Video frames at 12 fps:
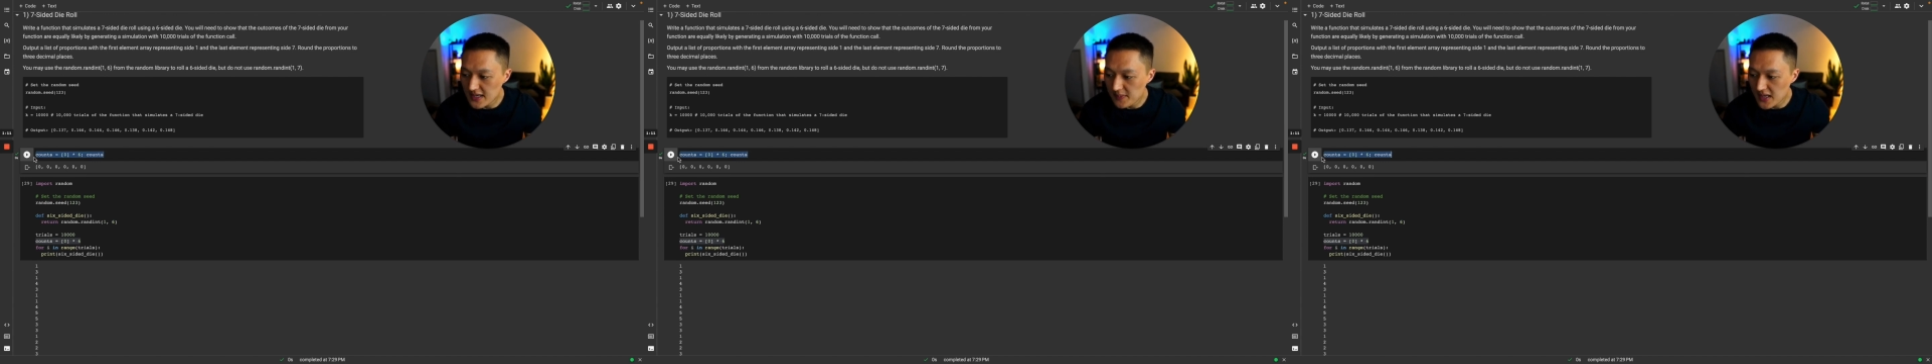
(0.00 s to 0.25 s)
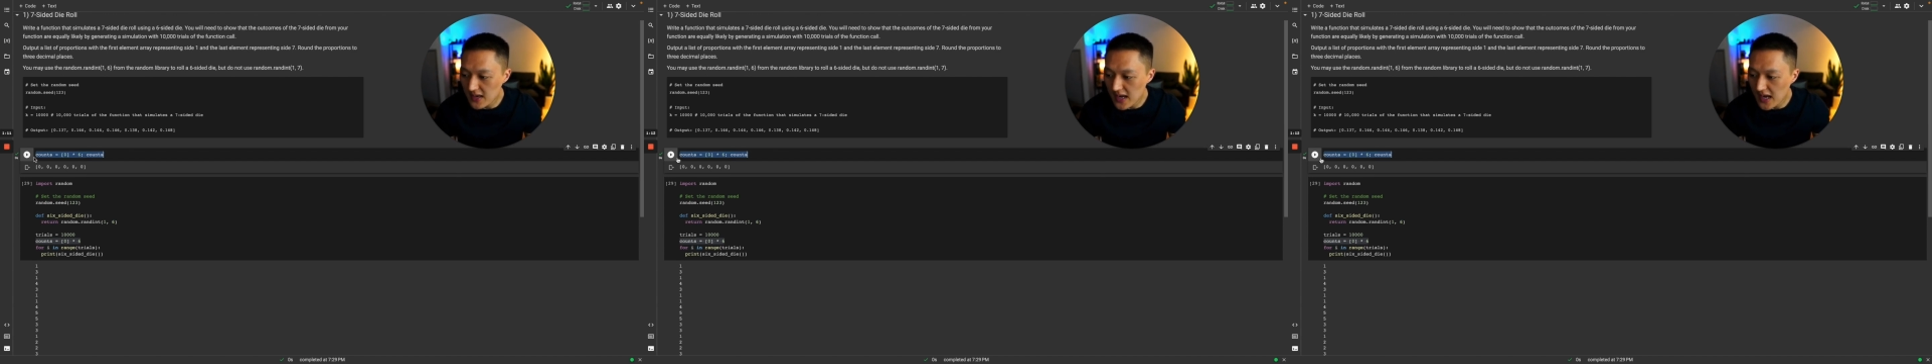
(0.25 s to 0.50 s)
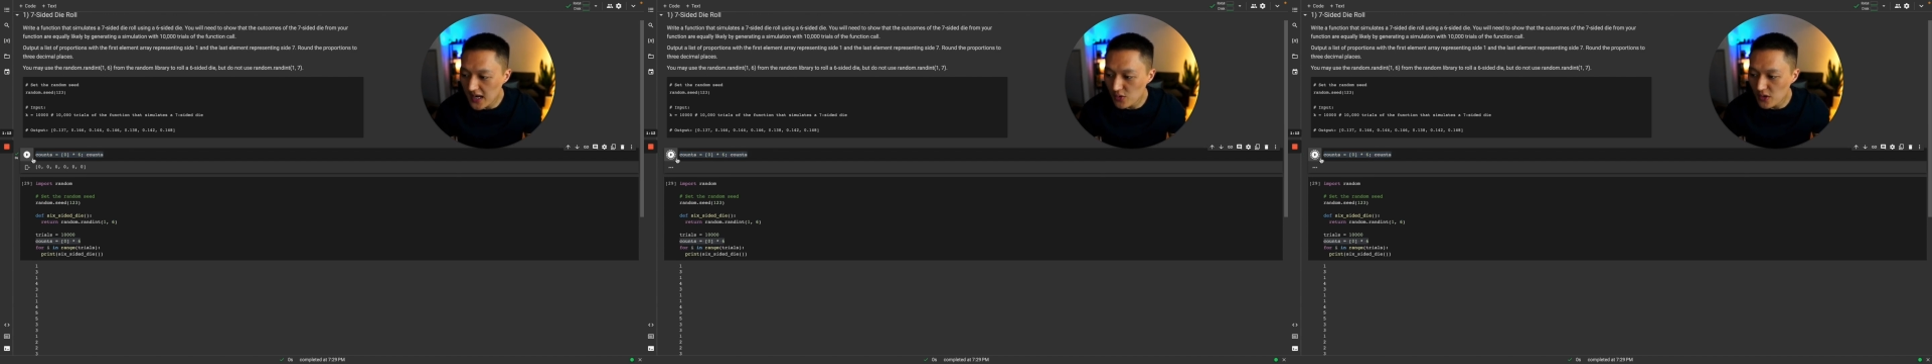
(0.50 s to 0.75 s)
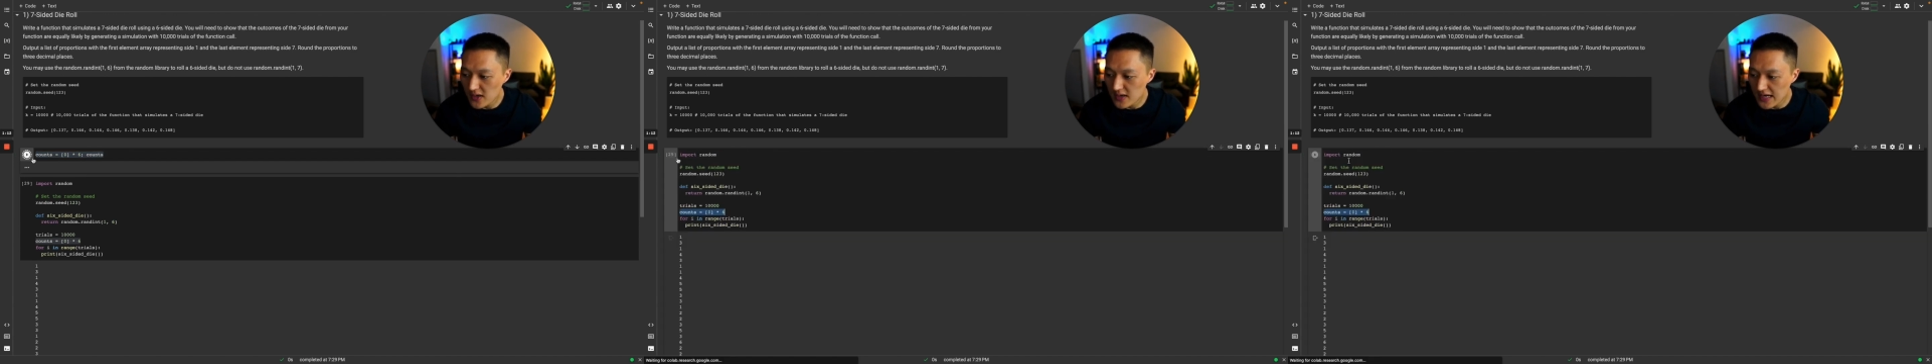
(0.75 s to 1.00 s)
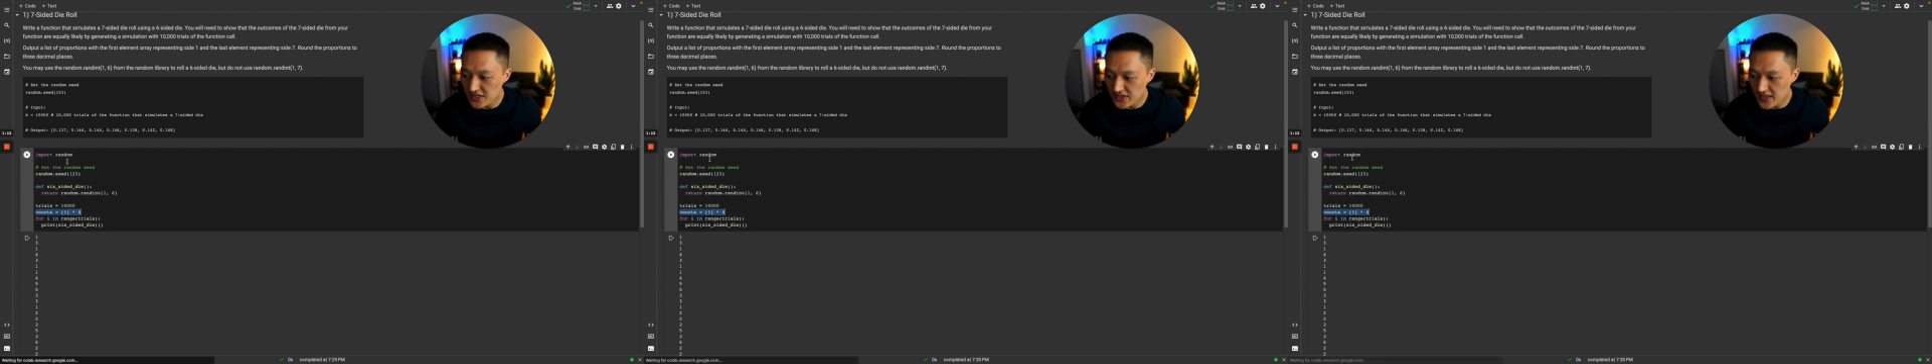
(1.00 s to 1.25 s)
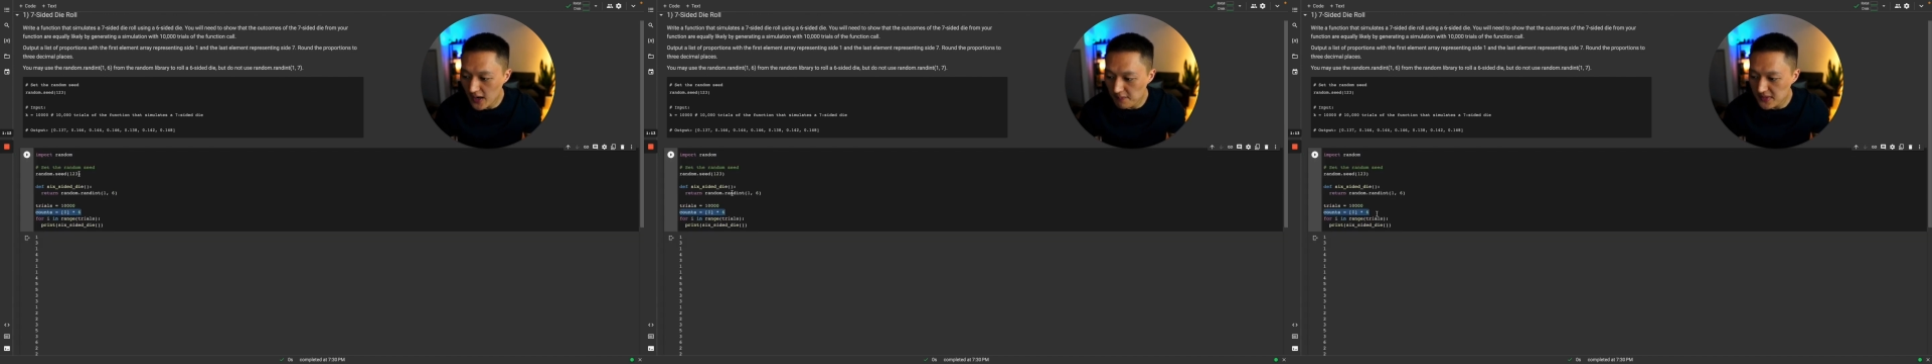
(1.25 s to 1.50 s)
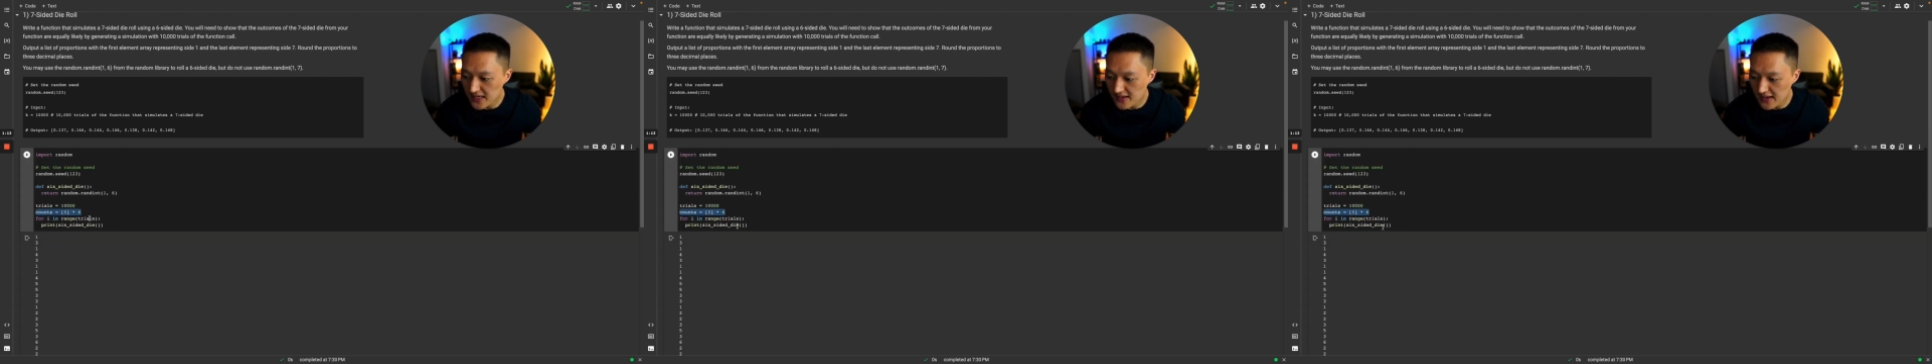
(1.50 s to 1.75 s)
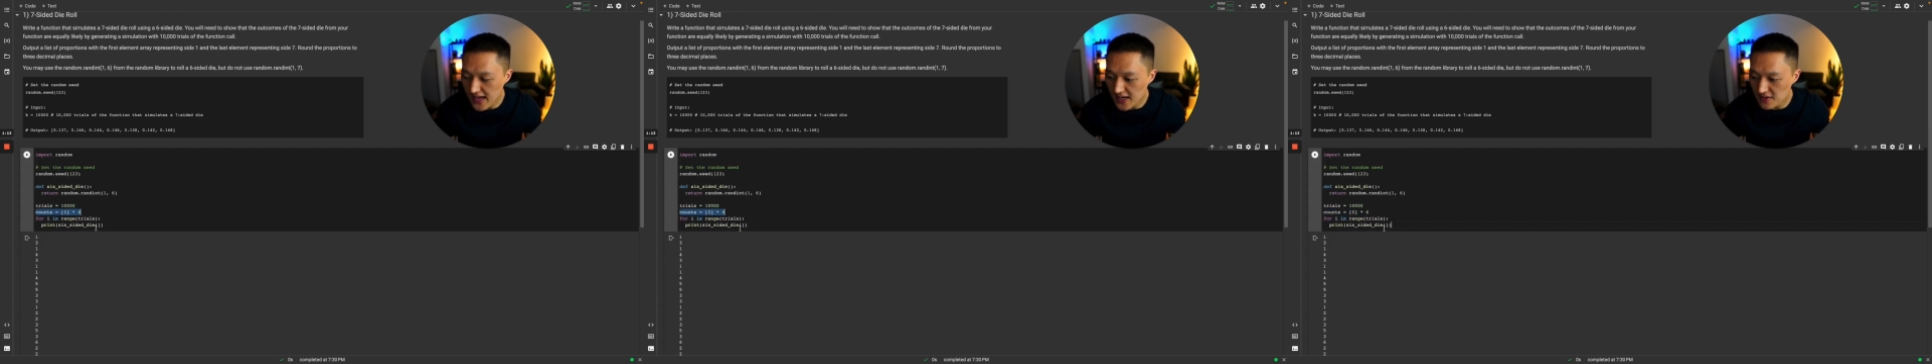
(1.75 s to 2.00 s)
about how we're going to actually update the
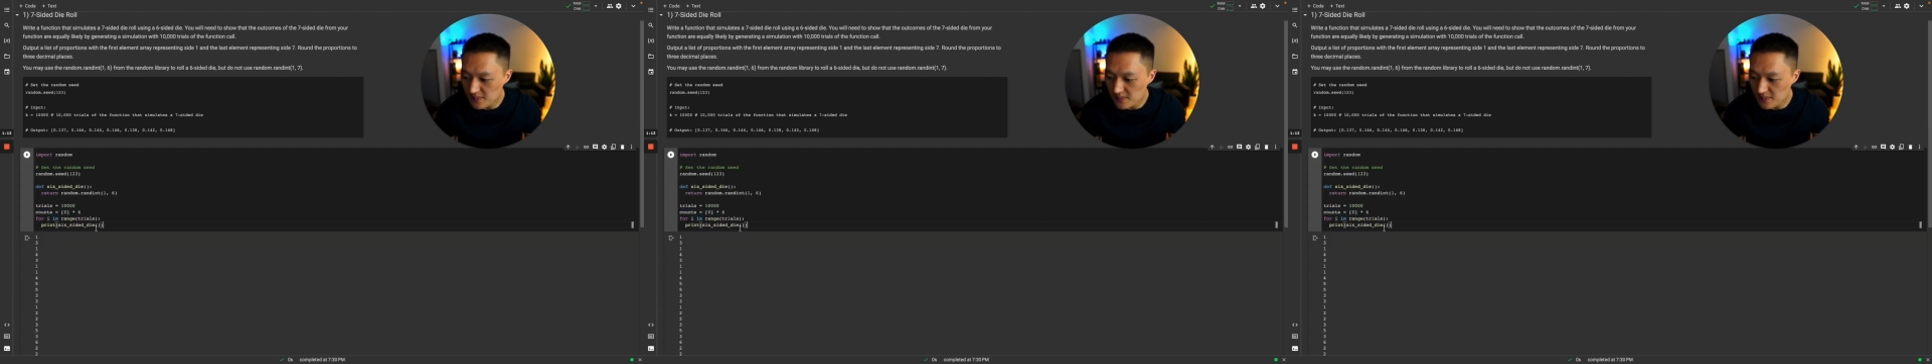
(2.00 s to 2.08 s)
count.